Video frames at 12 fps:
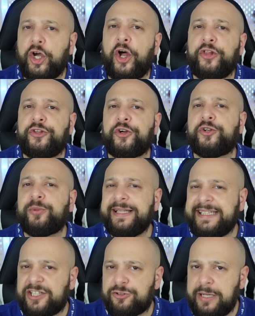
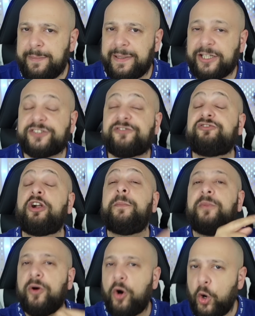under-23 players
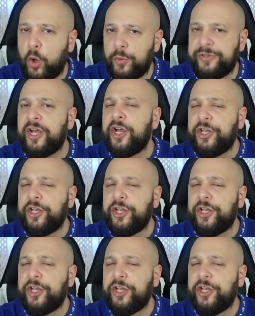from own